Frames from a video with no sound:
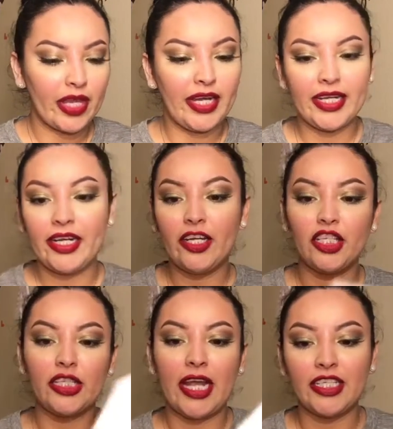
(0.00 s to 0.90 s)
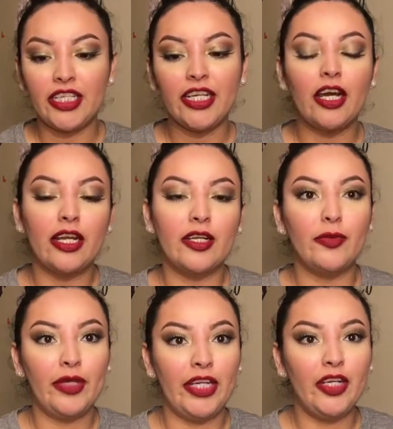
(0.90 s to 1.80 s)
and I uh, actually got like a
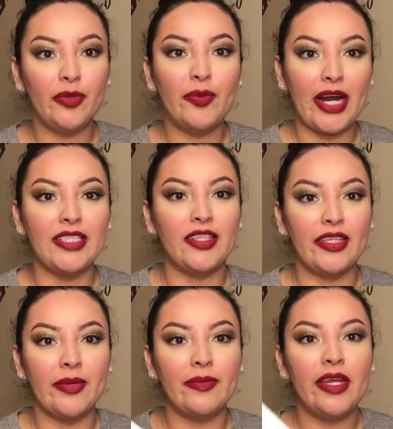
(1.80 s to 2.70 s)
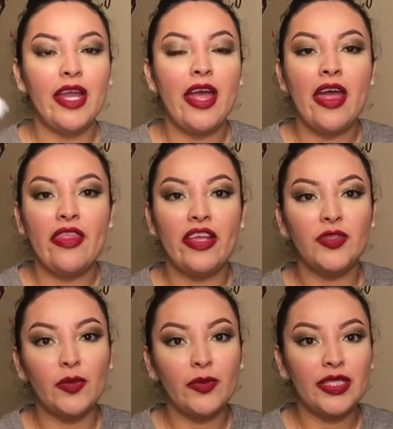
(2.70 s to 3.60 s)
really good price on them
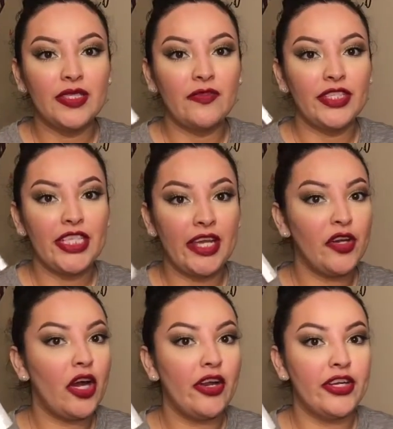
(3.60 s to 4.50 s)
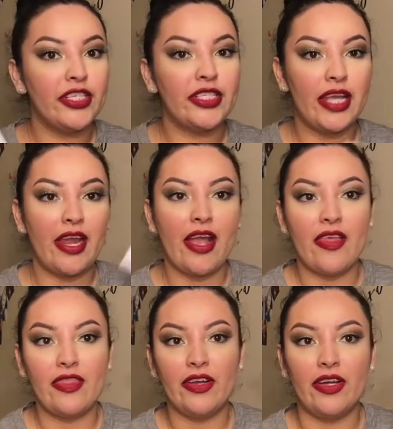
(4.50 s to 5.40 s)
this one was for $10
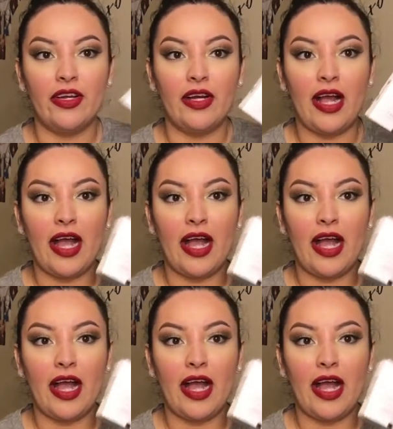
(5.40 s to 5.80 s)
and the